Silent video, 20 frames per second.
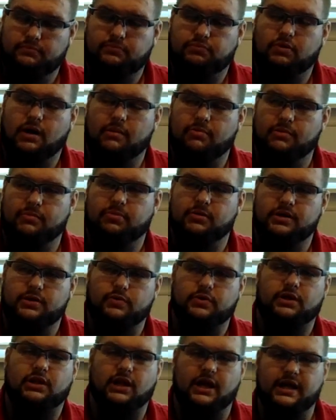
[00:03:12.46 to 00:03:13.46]
probably
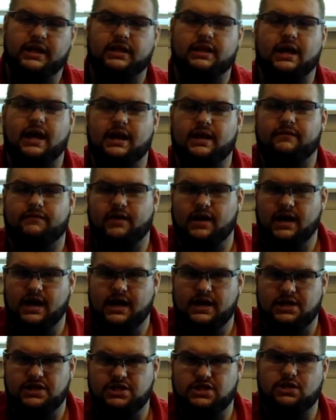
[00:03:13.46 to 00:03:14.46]
would like that if I
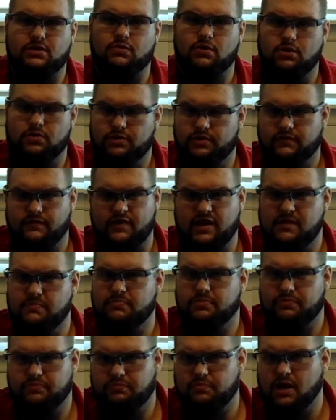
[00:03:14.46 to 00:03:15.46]
had a 0 to vape
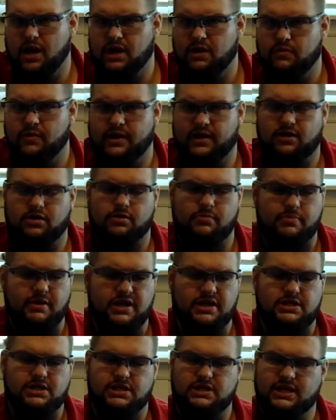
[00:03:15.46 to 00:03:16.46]
on a regular
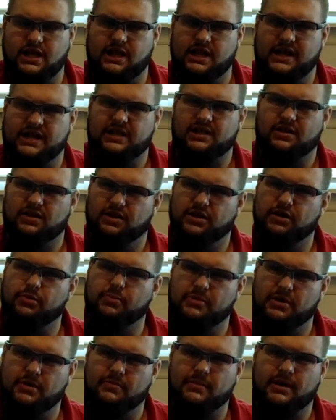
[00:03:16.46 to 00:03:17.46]
basis. I like the little
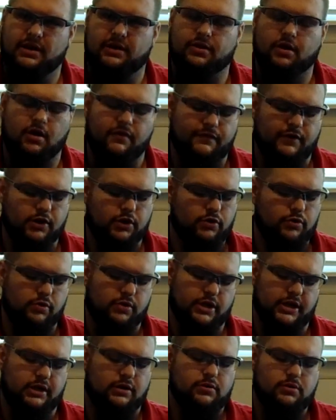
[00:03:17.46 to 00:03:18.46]
bit of menthol for
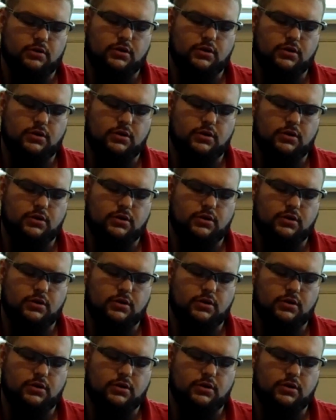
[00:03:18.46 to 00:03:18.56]
cooling.